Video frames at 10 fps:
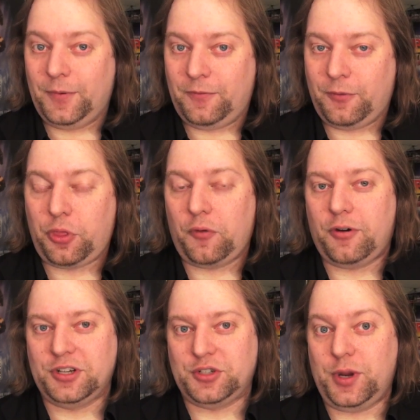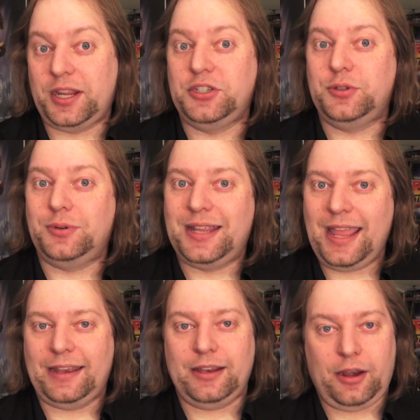for The Force Awakens, you will
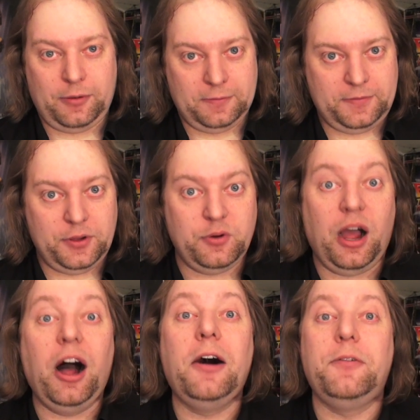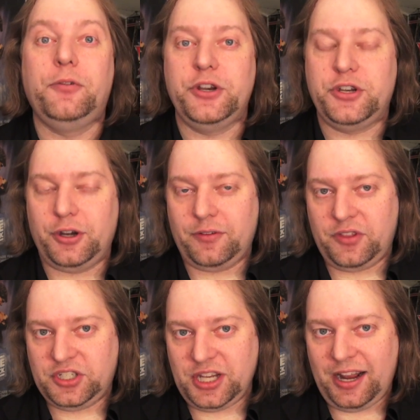get a review of Return of
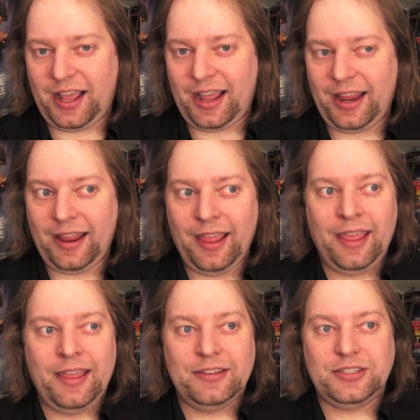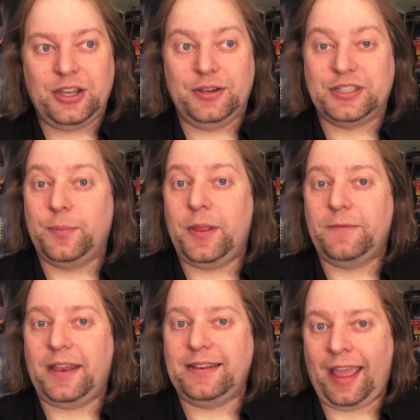the Jedi. So it's going to be a
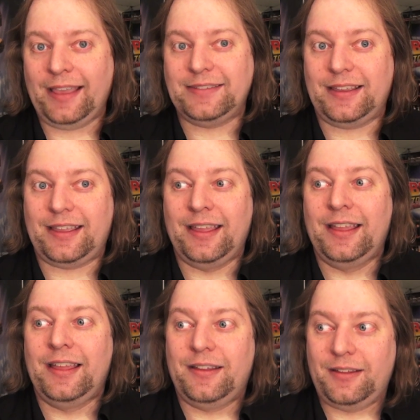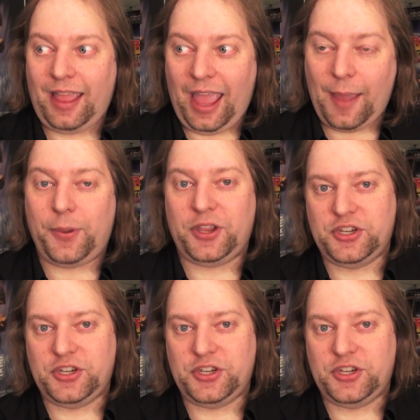fantastic, epic